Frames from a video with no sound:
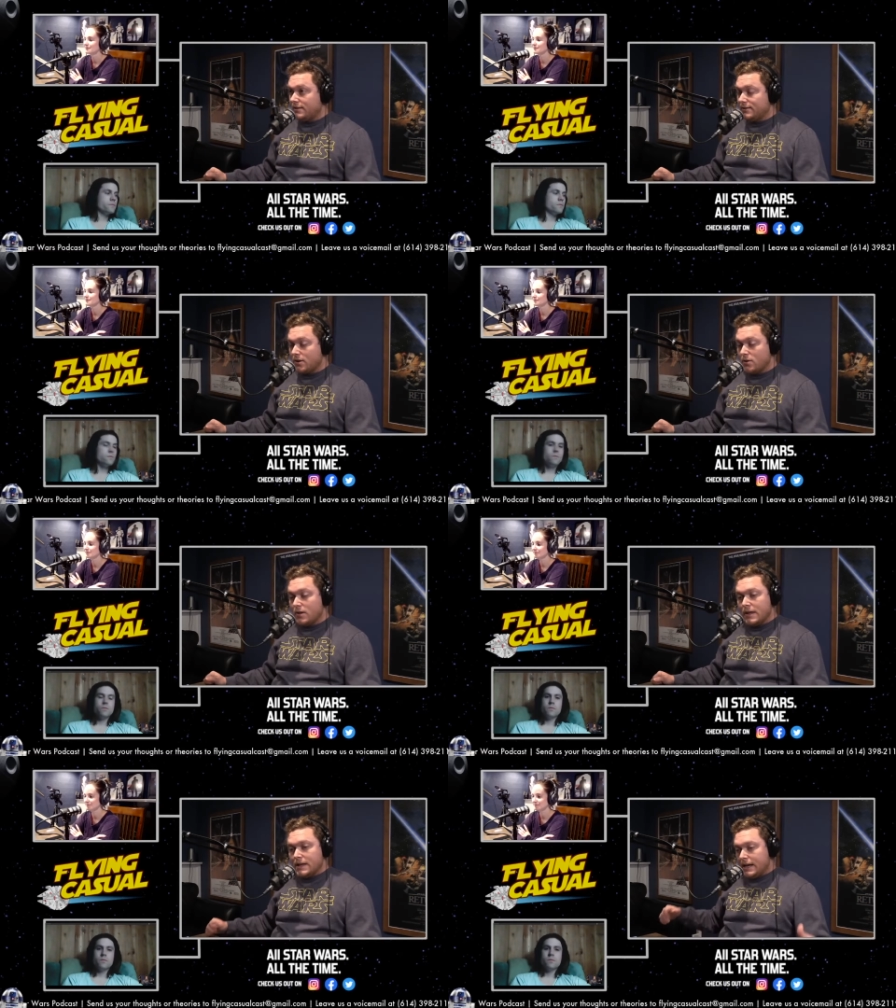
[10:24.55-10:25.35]
So
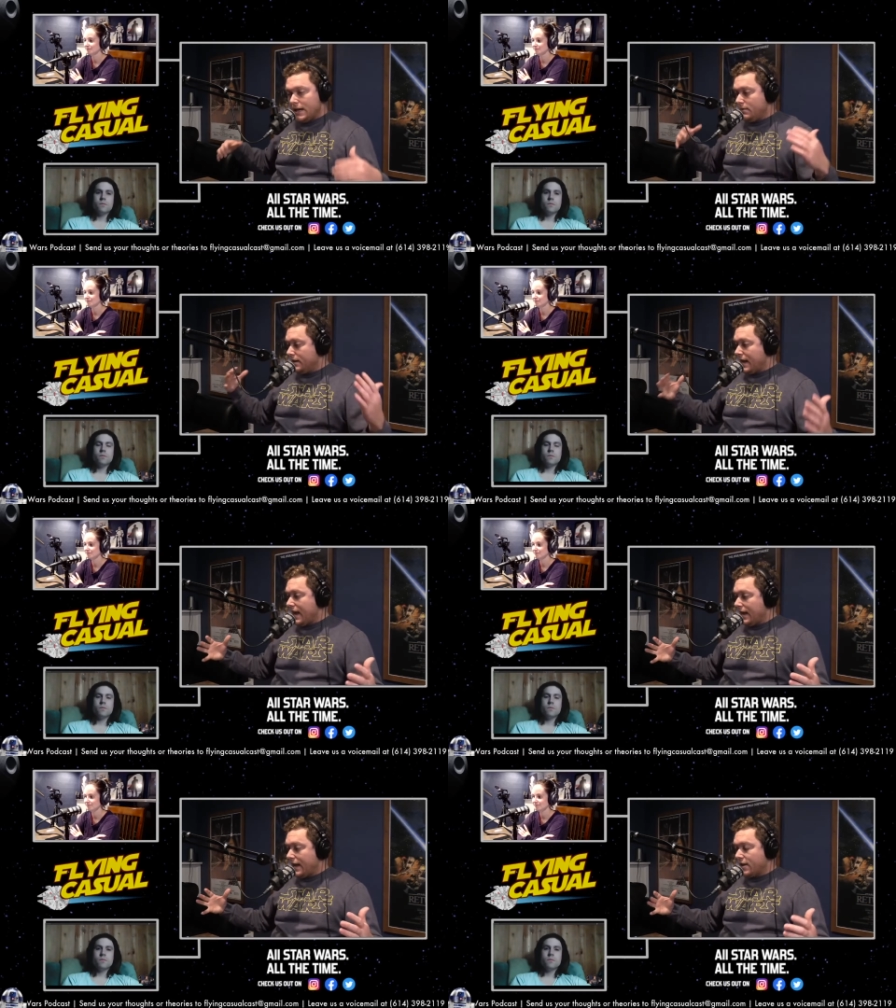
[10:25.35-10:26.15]
in a
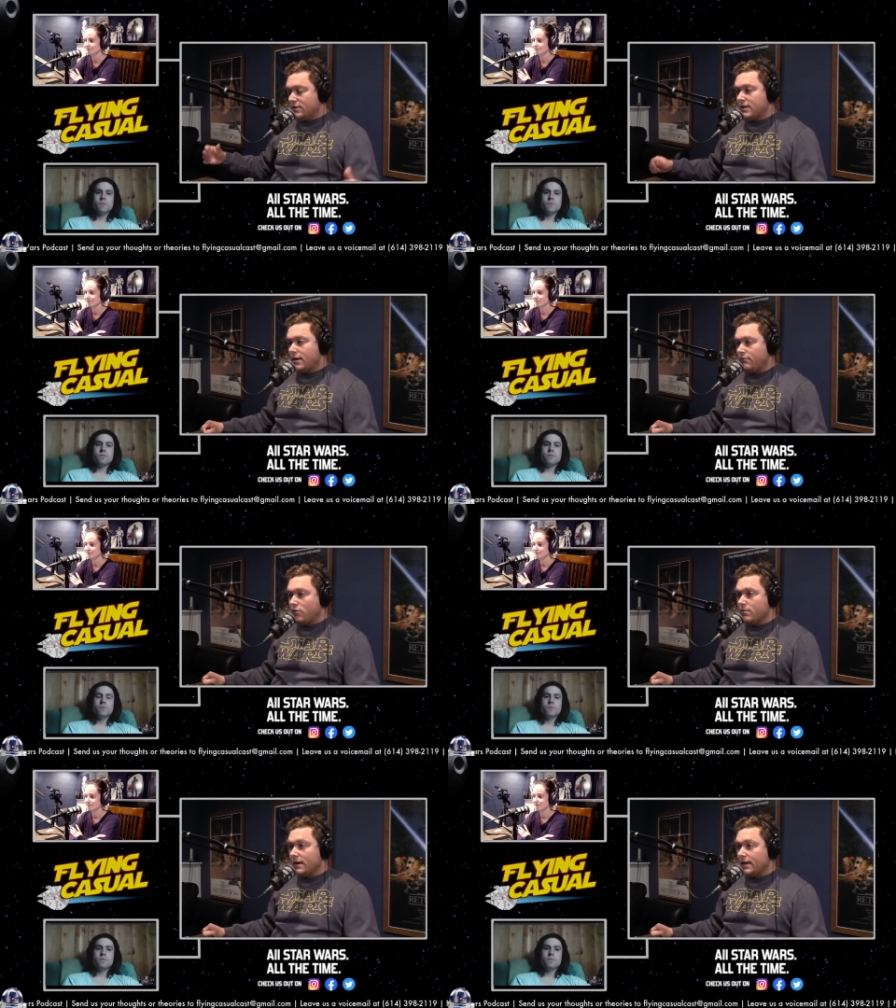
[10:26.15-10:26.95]
hangout style
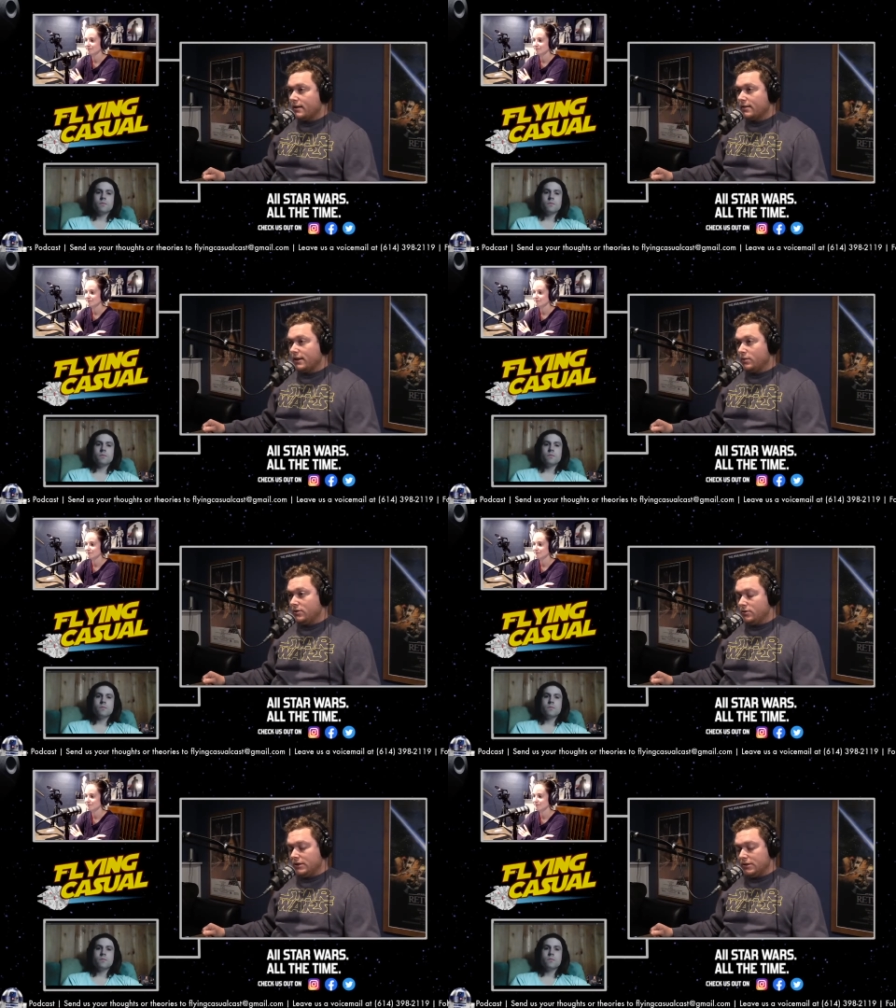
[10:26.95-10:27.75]
format, kind of like we
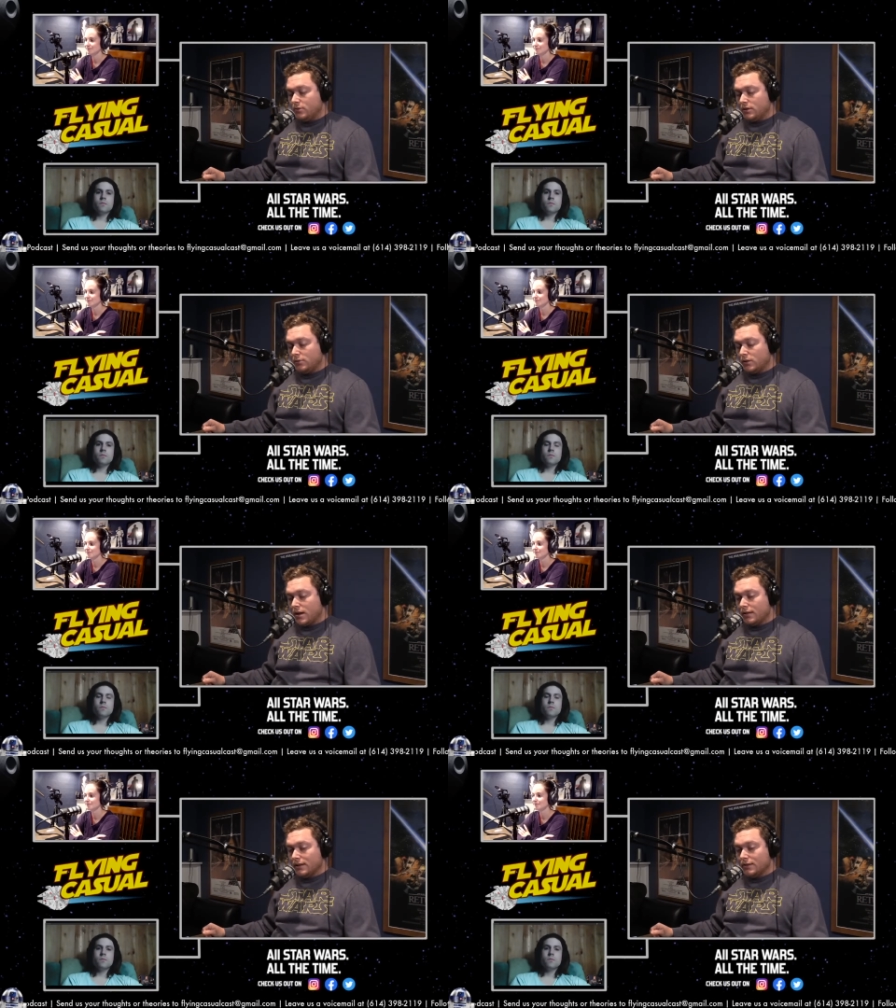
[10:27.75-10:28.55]
do here with
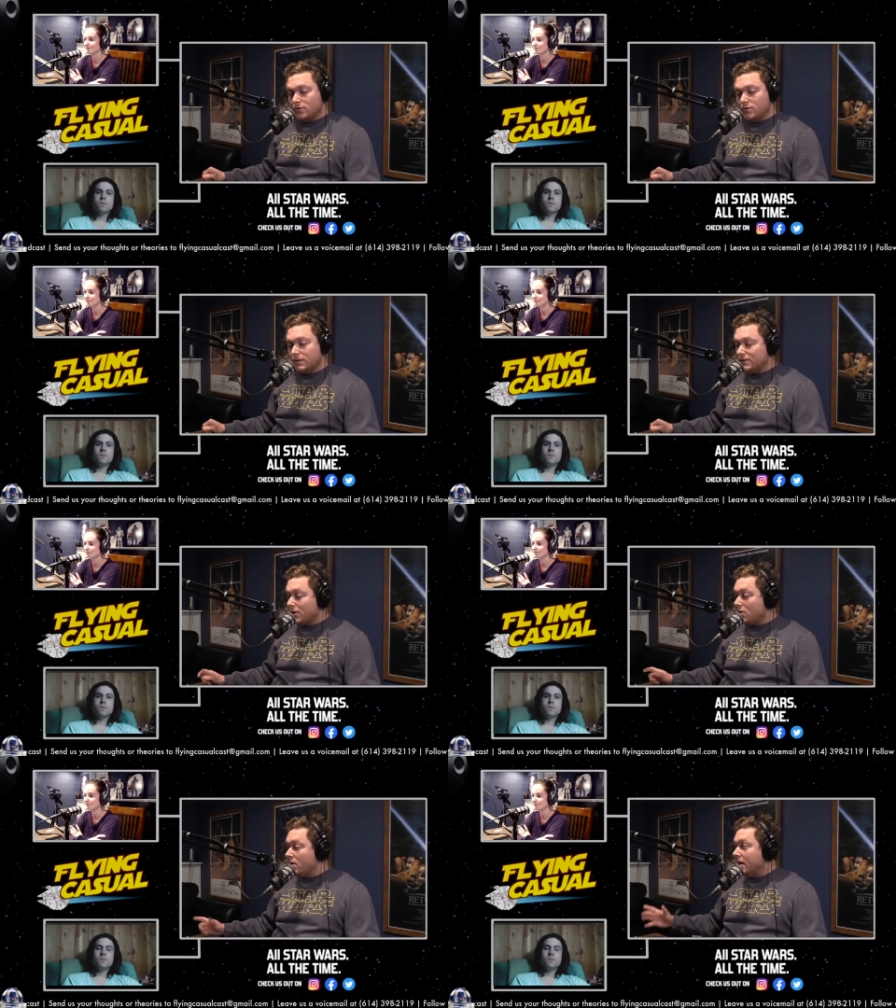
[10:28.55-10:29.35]
Holly and Luke. So